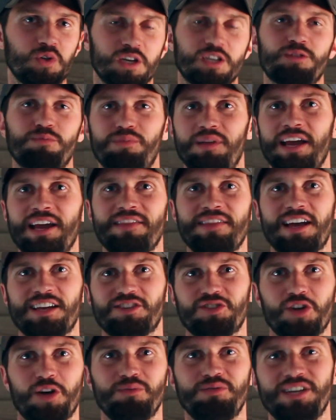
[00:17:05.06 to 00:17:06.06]
explain that
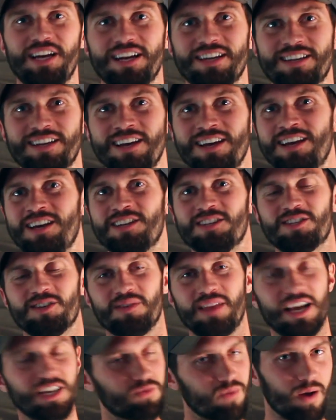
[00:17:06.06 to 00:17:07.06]
subject, so
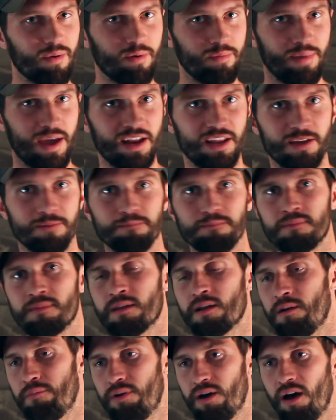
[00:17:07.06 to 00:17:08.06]
that's why we made it.
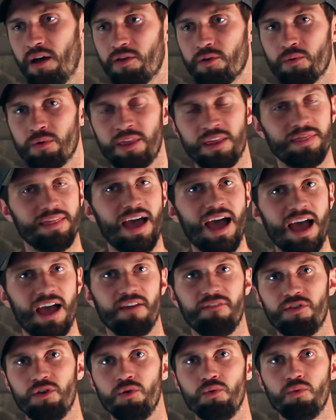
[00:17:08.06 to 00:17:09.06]
But other than that,
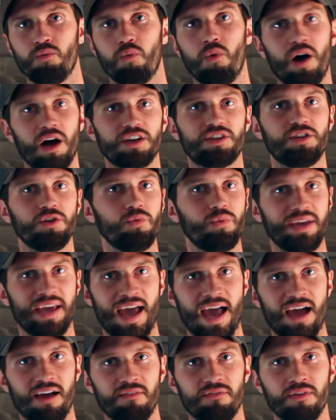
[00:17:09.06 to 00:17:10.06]
if you want to, we
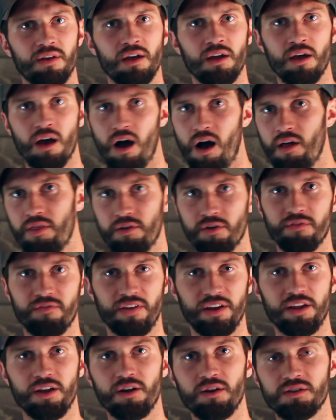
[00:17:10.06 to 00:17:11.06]
have other
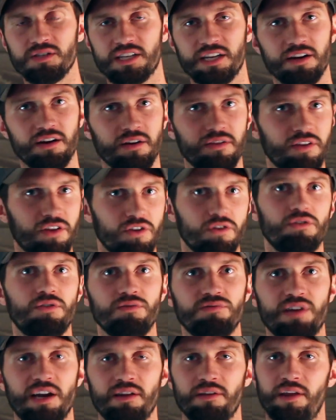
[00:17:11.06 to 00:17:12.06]
videos here on the
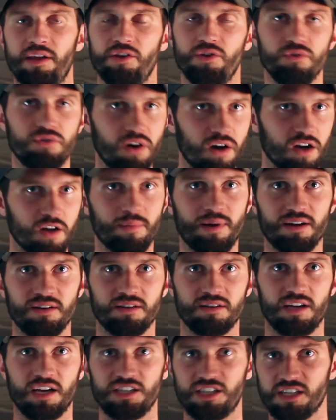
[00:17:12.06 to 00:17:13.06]
YouTube channel that do talk
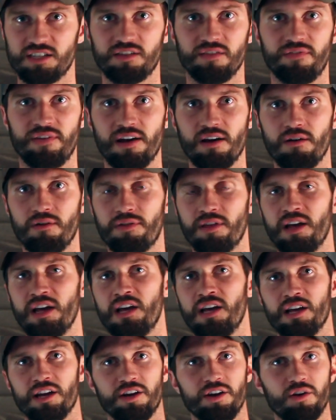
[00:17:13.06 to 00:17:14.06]
about digestive health.
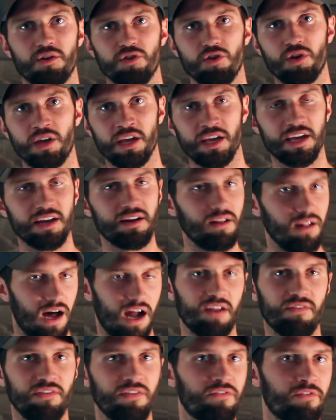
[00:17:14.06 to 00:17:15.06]
You know, you can get a
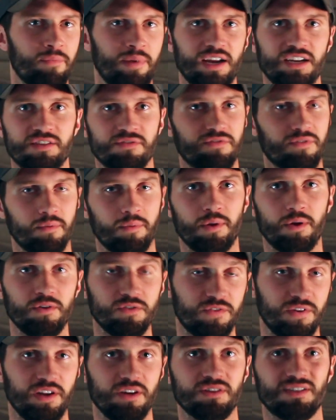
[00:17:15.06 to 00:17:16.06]
lot of information from those
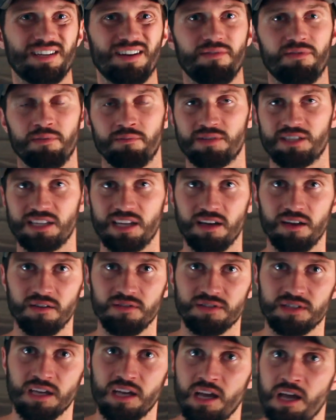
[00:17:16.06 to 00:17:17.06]
videos in of
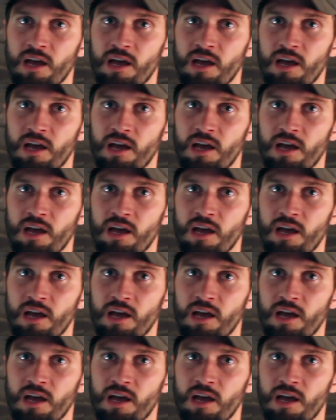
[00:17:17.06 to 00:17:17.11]
themselves,